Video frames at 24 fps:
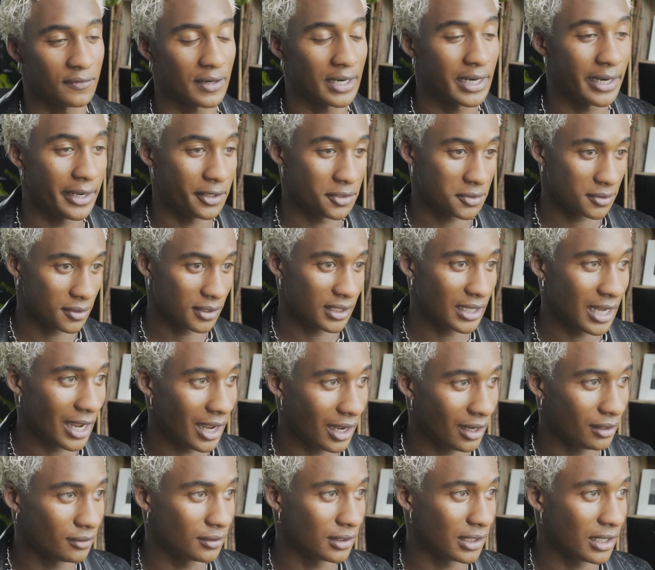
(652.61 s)
financial
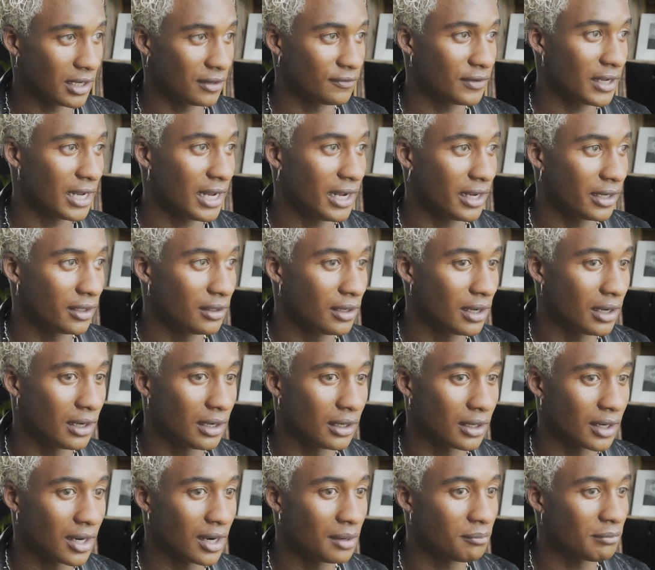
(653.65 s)
gain that I've
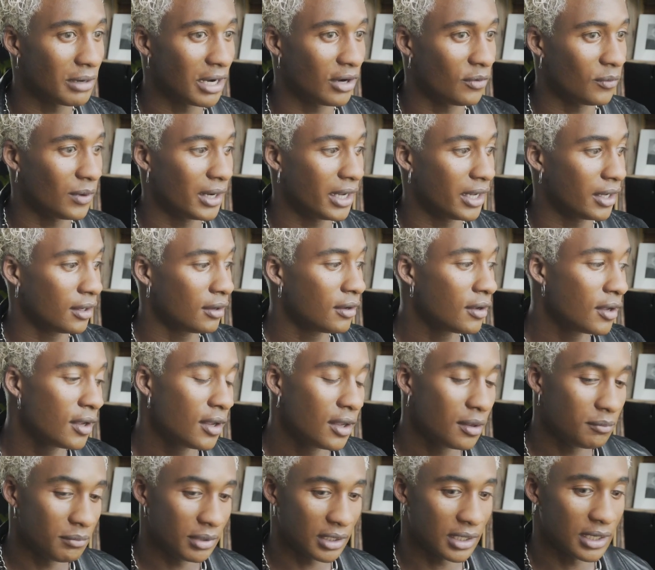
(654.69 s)
had come my way,
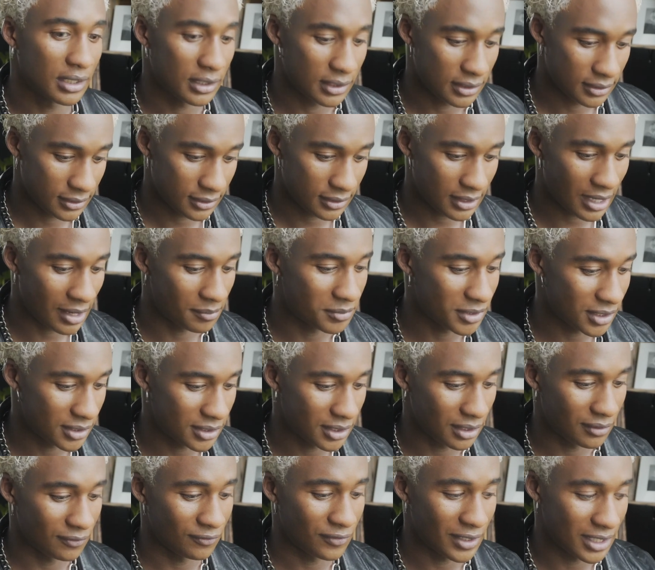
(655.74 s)
because I'm just
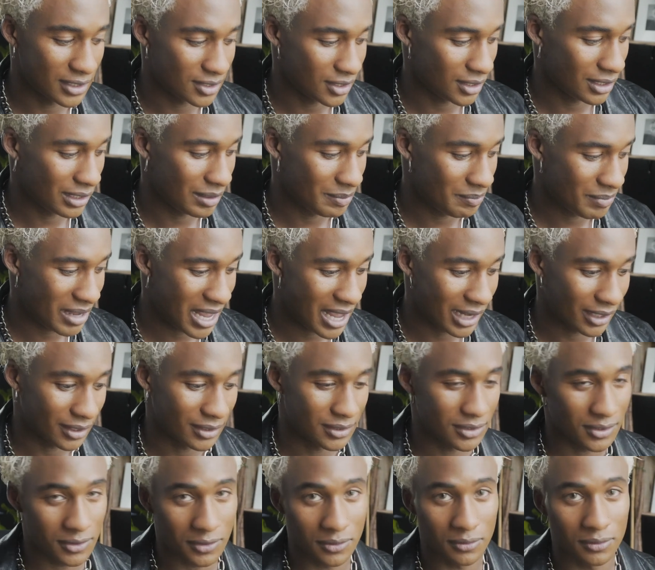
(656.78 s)
investing it back
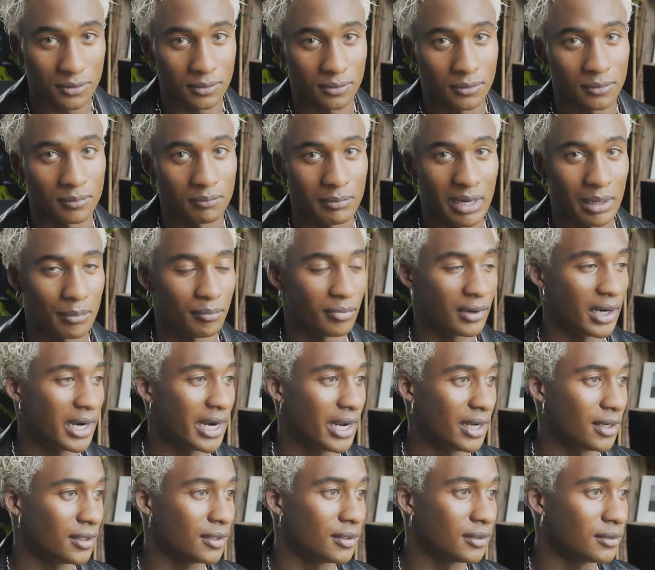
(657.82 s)
into my
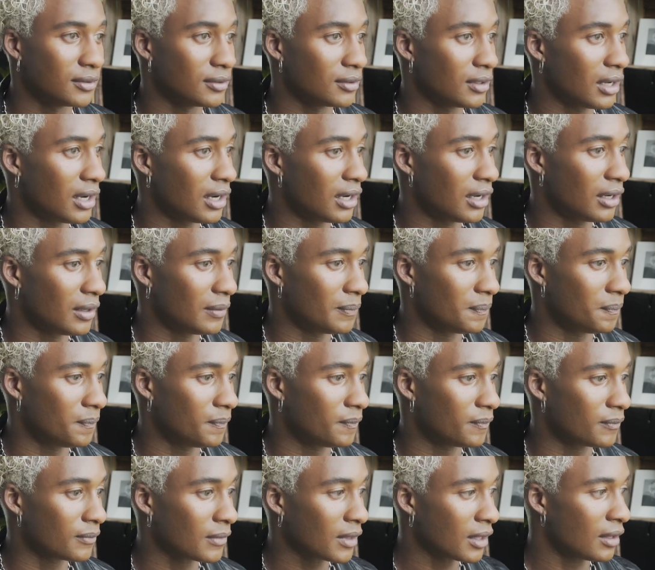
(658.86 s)
brand
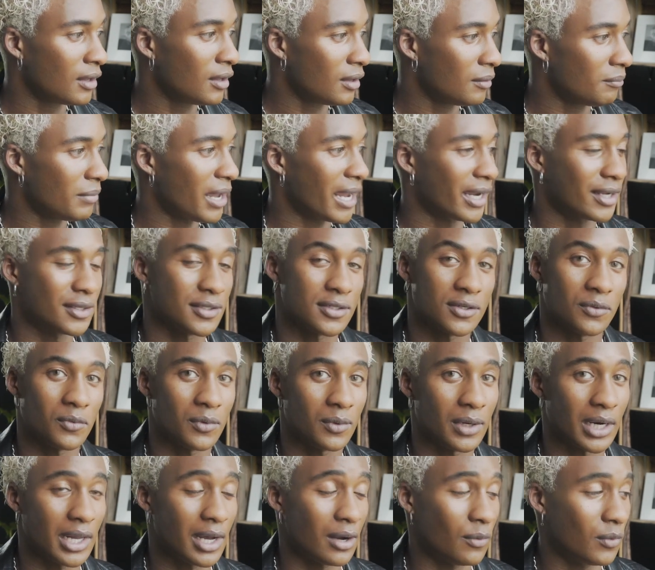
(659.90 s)
and back into
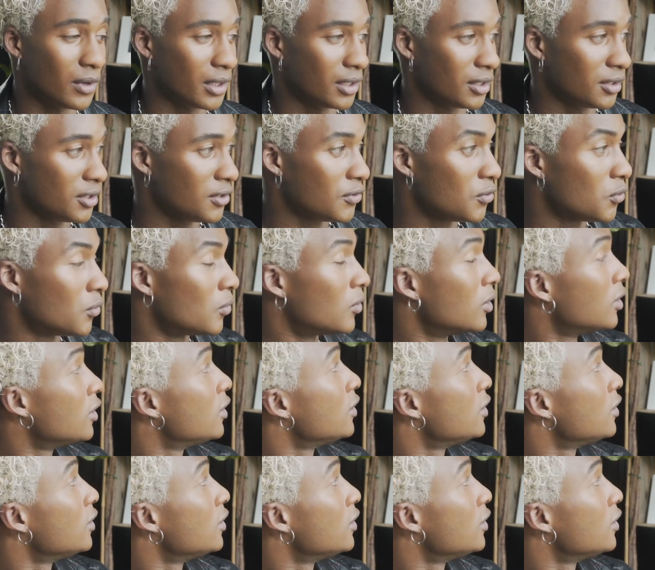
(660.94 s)
what I want to do.